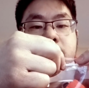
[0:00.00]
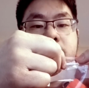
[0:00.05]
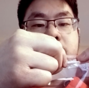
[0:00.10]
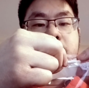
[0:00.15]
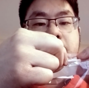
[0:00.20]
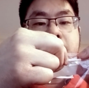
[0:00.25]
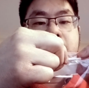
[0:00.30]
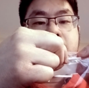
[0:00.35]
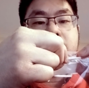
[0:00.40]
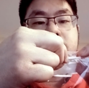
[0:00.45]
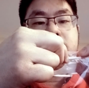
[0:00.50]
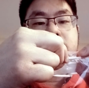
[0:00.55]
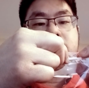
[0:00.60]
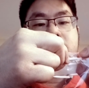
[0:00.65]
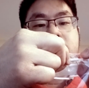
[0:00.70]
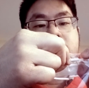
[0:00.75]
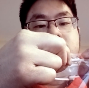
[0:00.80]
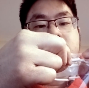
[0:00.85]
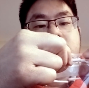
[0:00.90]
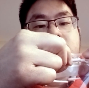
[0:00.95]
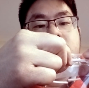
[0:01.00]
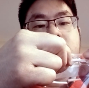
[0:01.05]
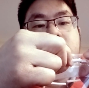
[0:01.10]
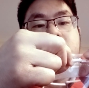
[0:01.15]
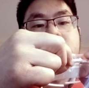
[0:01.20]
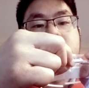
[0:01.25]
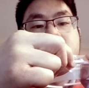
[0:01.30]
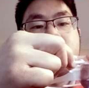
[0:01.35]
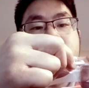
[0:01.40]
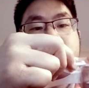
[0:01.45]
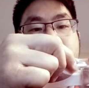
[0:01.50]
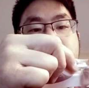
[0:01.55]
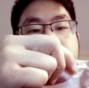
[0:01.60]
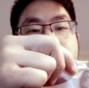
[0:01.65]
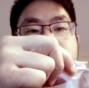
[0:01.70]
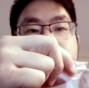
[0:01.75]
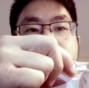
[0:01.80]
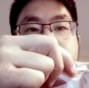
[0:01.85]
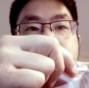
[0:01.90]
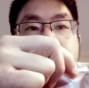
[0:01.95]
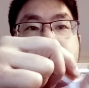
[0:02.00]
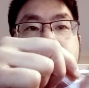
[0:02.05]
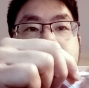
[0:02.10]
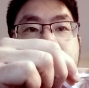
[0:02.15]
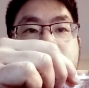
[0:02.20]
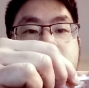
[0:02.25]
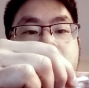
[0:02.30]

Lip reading: just past the other side of the hook.